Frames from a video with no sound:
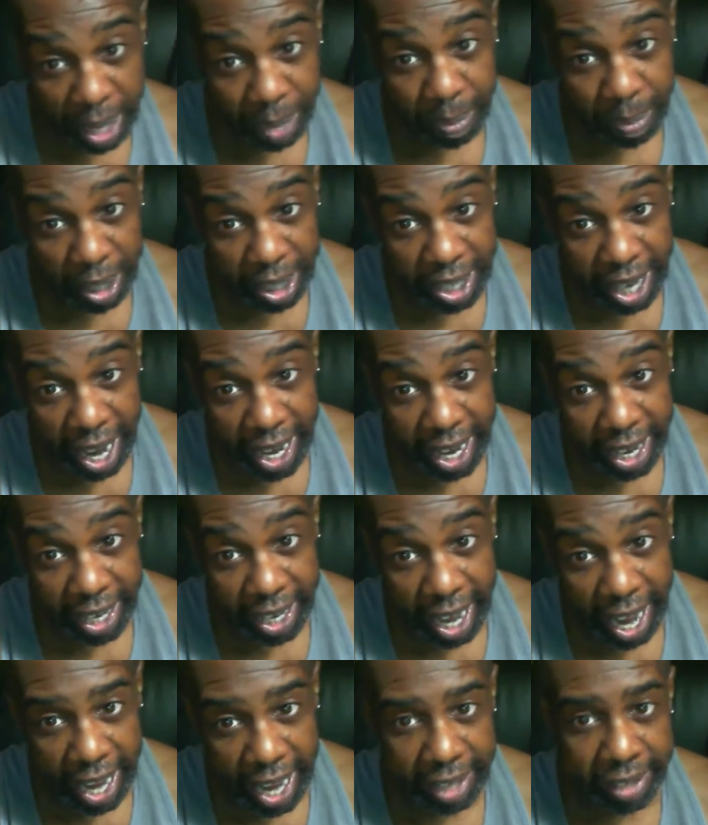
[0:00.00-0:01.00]
my day
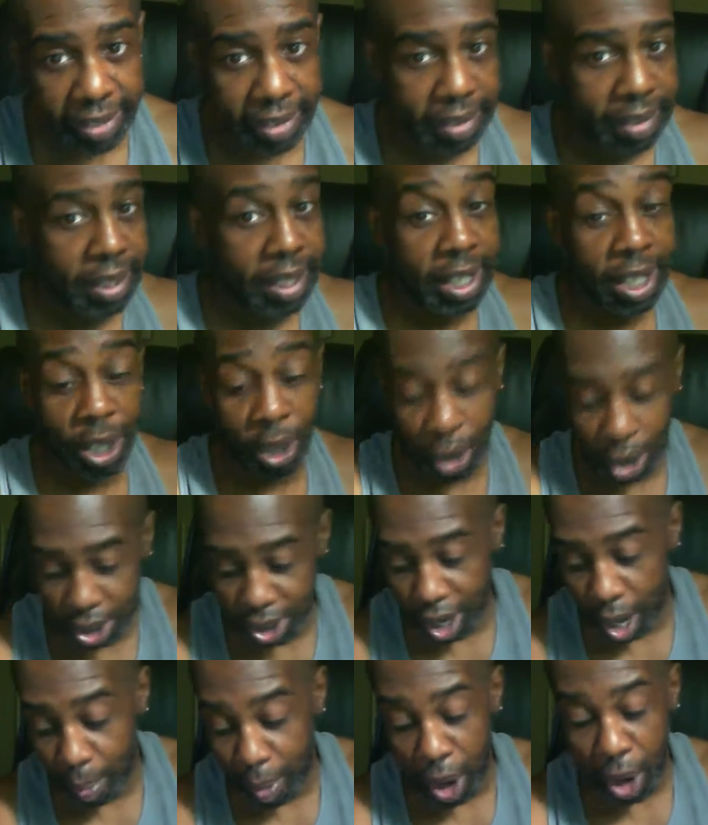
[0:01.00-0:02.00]
again because
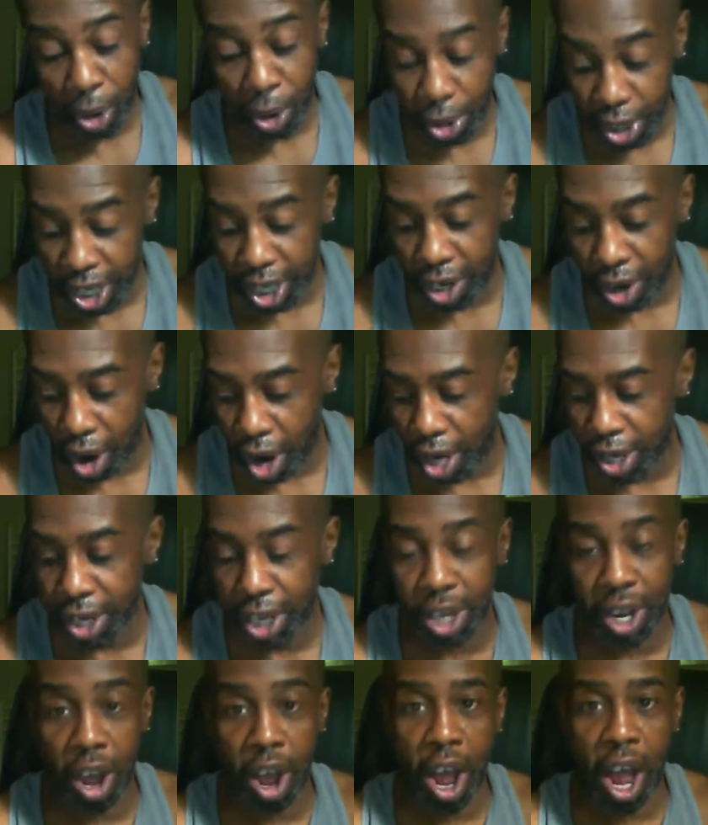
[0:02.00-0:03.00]
I'm a hoodie kind
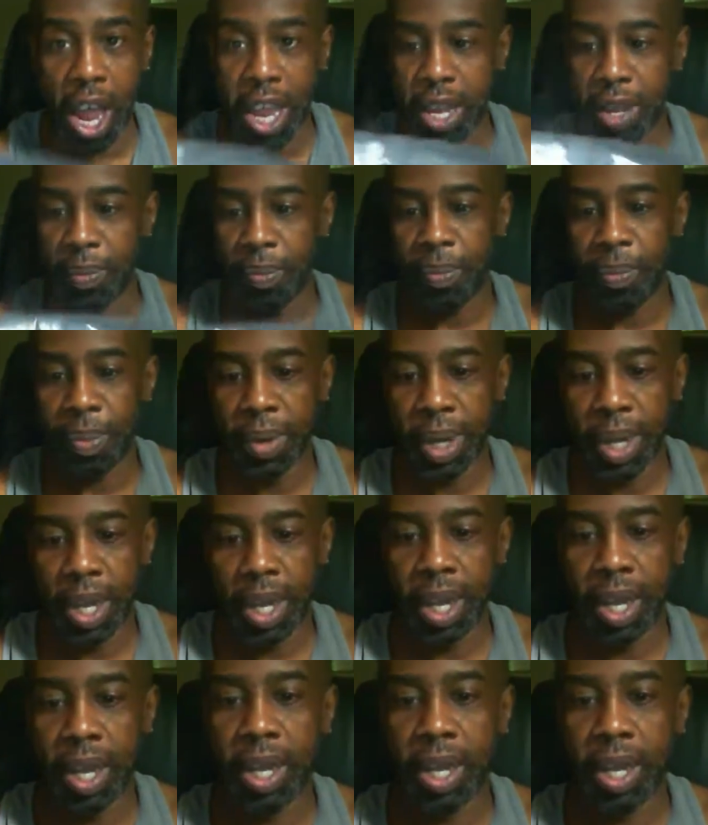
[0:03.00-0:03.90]
of guy and